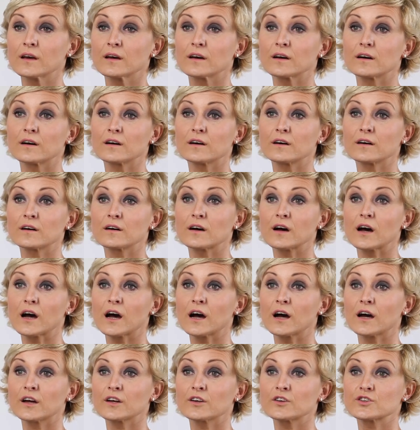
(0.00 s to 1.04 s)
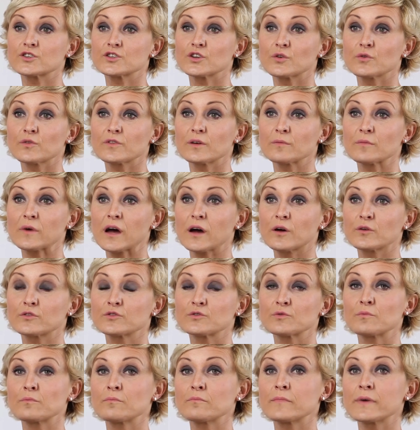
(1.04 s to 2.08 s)
I show them how
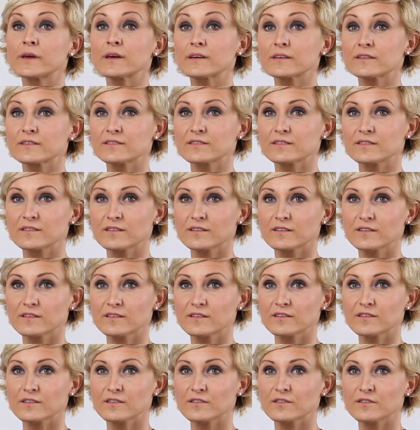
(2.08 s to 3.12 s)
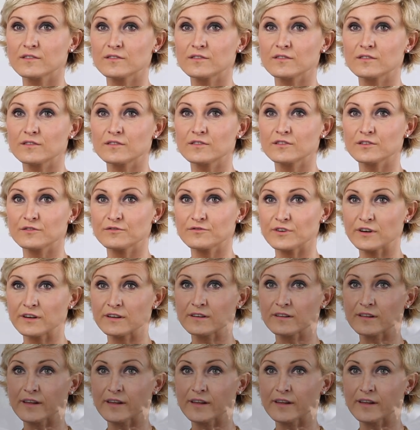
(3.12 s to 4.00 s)
to mix different